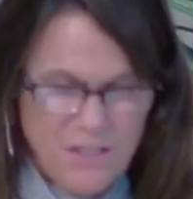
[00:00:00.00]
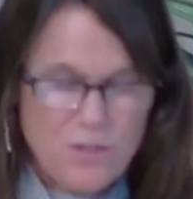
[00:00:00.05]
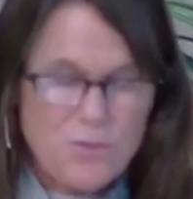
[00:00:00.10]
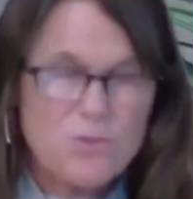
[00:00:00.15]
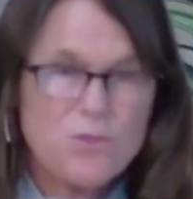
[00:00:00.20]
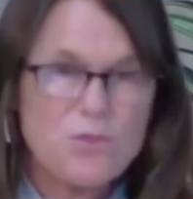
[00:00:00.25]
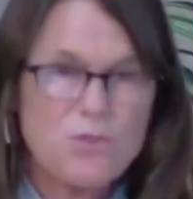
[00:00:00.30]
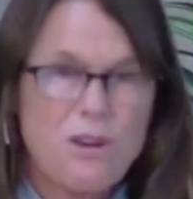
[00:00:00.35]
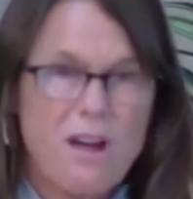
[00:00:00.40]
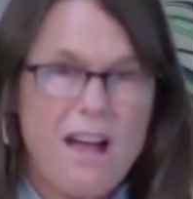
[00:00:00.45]
Do
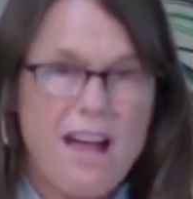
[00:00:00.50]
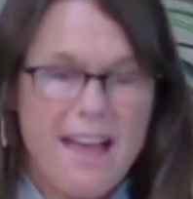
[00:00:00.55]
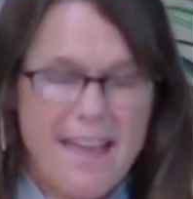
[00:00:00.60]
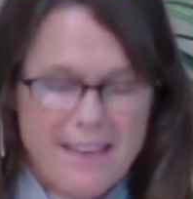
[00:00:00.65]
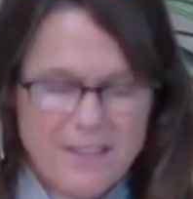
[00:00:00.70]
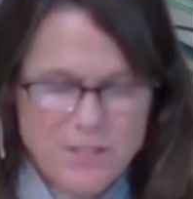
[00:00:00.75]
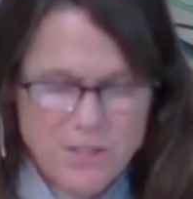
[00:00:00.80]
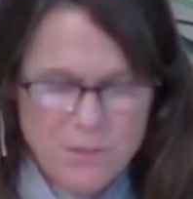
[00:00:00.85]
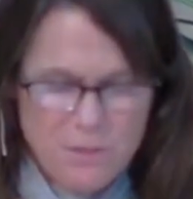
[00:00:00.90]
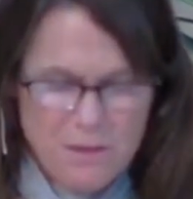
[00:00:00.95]
you
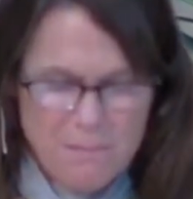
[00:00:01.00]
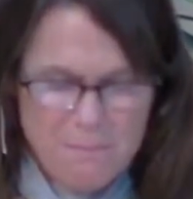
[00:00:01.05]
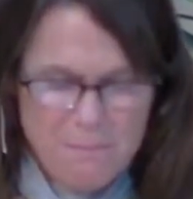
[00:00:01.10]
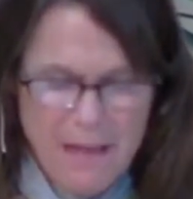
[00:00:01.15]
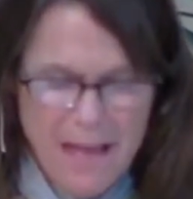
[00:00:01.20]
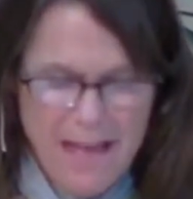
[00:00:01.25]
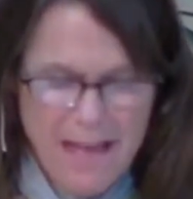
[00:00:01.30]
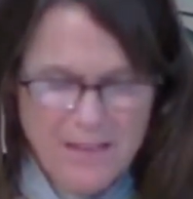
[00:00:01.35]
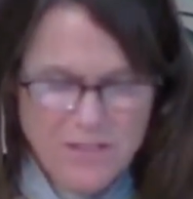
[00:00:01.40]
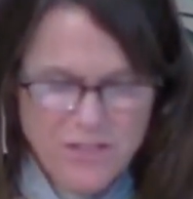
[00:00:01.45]
try to
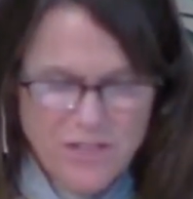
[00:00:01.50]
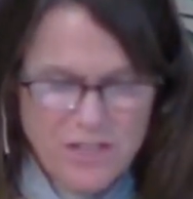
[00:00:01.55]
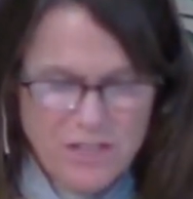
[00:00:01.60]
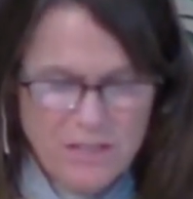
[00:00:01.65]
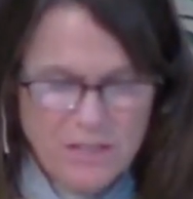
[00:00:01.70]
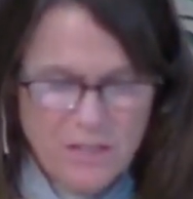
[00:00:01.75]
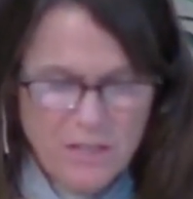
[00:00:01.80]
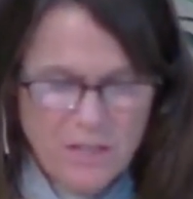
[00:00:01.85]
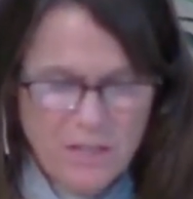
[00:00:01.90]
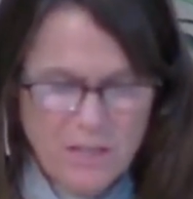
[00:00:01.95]

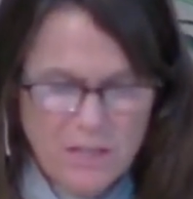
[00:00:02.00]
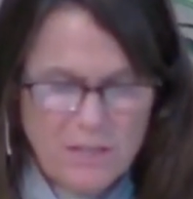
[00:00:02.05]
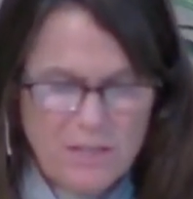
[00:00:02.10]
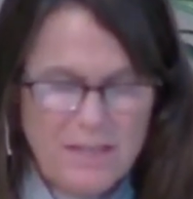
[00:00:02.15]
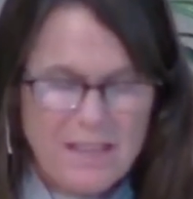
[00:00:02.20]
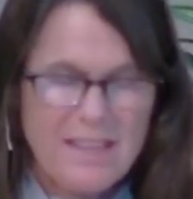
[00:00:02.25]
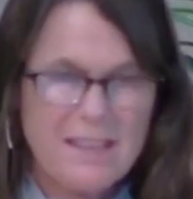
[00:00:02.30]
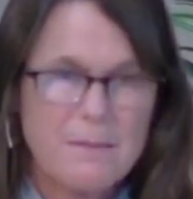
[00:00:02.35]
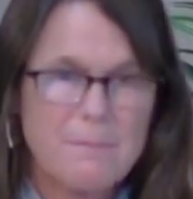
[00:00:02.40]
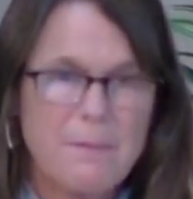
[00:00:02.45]
imagine the
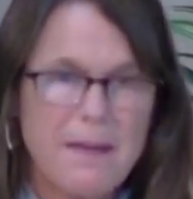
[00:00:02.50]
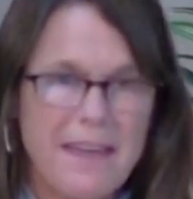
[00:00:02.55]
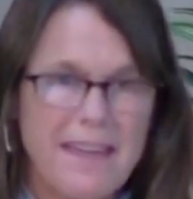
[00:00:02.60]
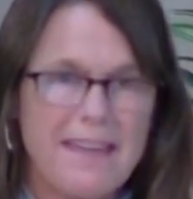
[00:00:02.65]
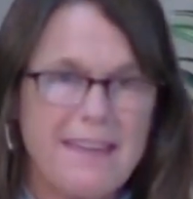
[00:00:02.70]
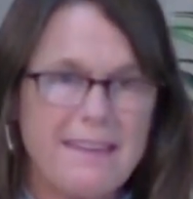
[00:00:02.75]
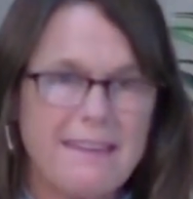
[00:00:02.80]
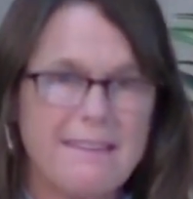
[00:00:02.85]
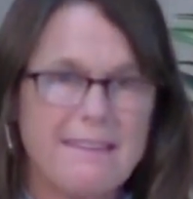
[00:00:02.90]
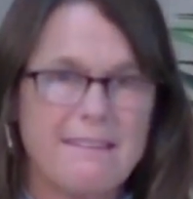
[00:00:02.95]
hurt and
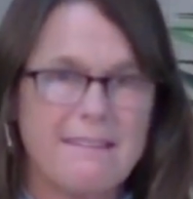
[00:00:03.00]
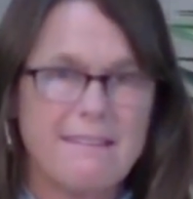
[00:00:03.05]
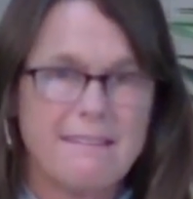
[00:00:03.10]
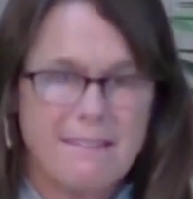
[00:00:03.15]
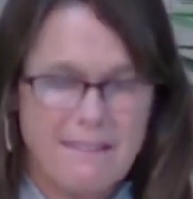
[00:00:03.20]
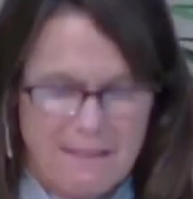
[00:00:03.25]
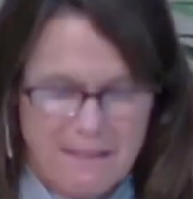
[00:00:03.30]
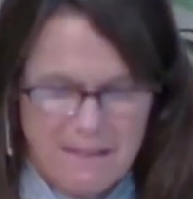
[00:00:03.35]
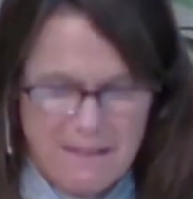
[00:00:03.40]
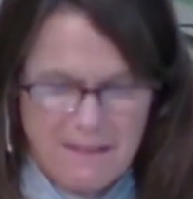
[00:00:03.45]
pain
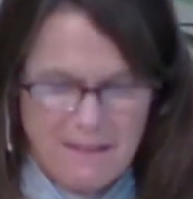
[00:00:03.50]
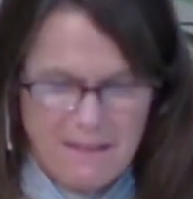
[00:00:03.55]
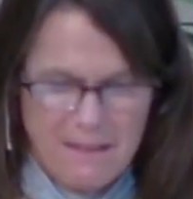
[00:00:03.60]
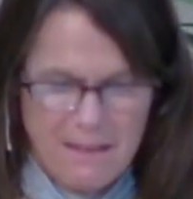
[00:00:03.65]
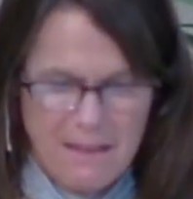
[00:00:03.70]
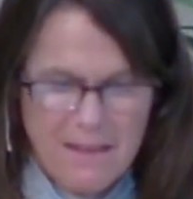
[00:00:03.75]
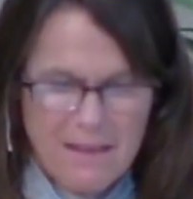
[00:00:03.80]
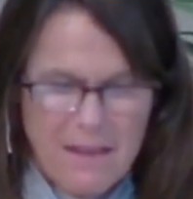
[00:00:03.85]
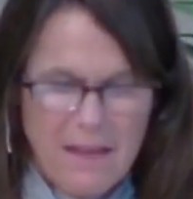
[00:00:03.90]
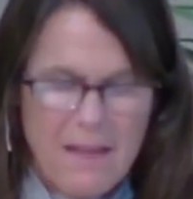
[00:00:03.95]

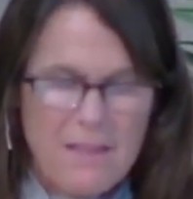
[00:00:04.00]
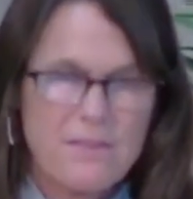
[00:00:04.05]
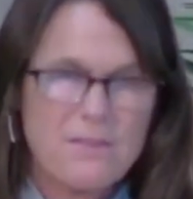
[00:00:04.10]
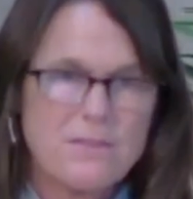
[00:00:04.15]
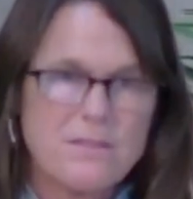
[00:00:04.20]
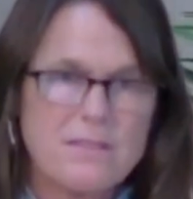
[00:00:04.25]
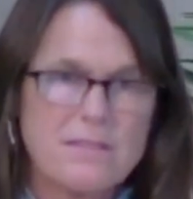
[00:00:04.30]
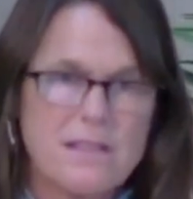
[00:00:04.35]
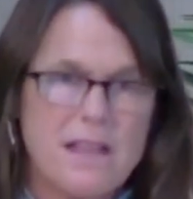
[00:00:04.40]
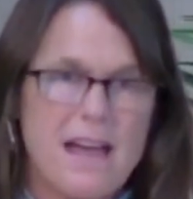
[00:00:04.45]
in
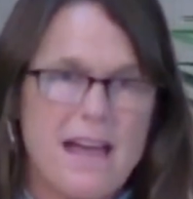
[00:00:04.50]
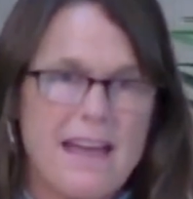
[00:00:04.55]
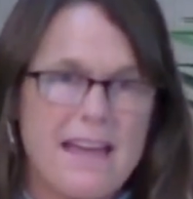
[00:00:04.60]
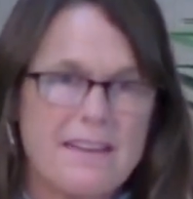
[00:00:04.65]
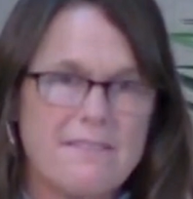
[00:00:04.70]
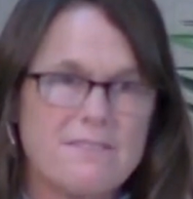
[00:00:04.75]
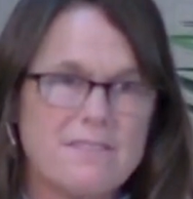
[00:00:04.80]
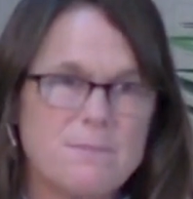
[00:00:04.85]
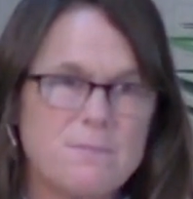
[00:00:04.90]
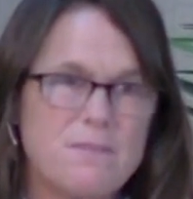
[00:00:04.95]
others'
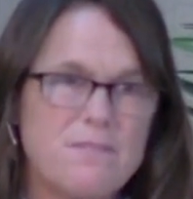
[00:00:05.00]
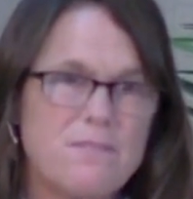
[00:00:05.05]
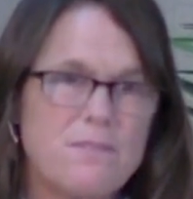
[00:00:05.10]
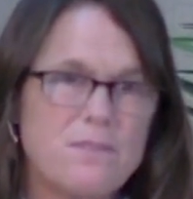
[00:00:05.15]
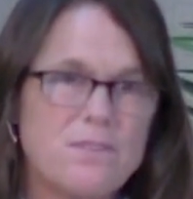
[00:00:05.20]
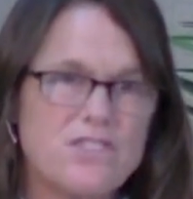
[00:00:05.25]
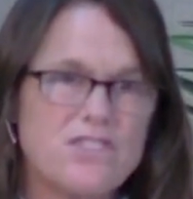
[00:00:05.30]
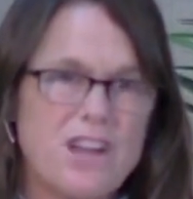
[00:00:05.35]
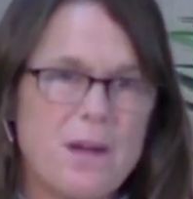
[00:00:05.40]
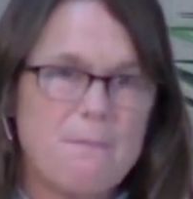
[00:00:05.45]
lives
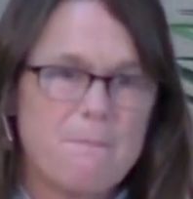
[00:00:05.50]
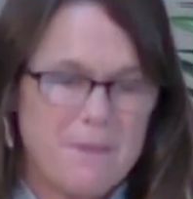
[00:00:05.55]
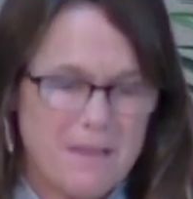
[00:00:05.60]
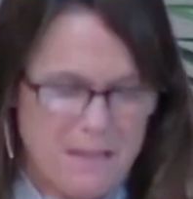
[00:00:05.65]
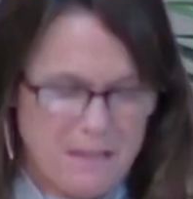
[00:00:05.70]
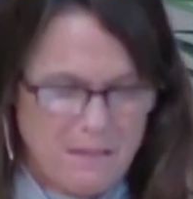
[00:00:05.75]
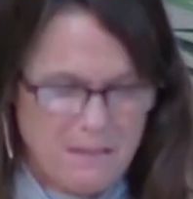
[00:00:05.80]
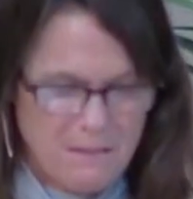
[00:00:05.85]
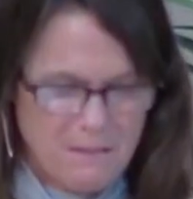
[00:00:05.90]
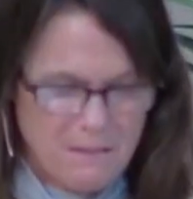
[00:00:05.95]
before
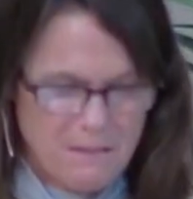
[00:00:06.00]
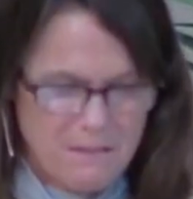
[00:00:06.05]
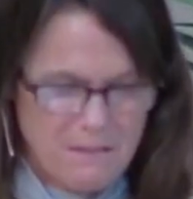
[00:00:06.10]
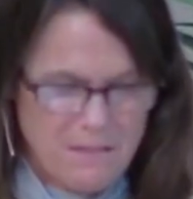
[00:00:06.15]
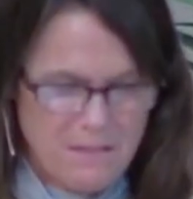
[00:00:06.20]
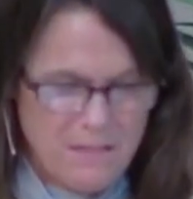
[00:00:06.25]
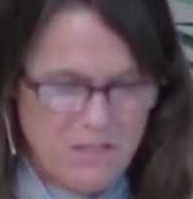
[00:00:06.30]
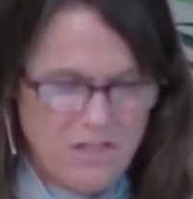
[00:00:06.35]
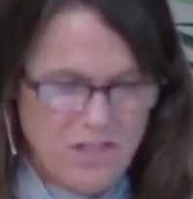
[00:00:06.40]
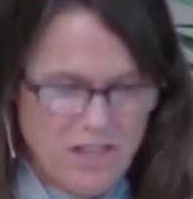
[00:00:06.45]
jumping
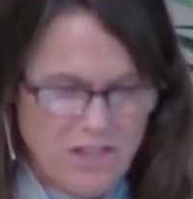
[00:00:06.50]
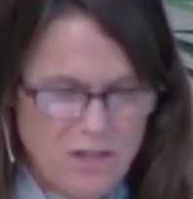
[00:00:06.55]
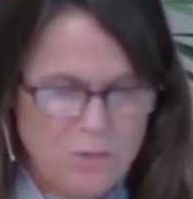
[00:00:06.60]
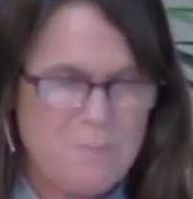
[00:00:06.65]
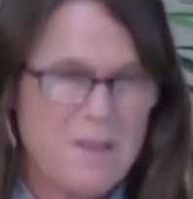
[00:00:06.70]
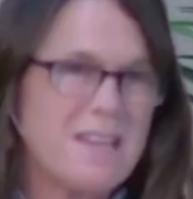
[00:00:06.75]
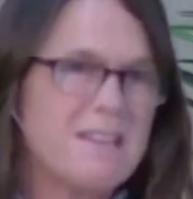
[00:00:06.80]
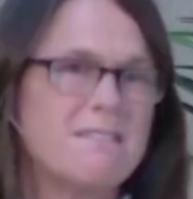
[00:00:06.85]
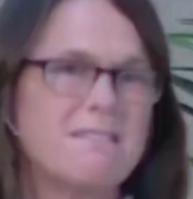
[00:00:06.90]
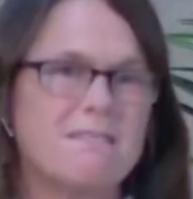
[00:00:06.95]
to
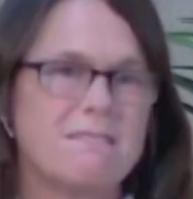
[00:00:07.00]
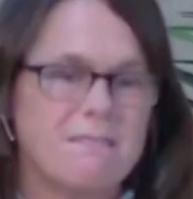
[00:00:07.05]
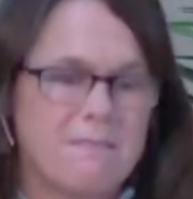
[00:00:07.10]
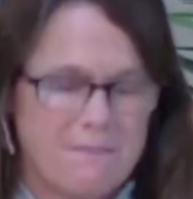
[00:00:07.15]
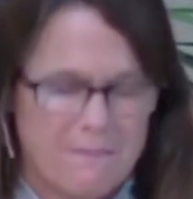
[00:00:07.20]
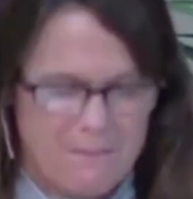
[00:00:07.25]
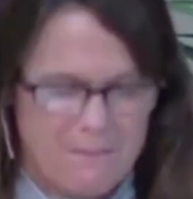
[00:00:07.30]
judgment?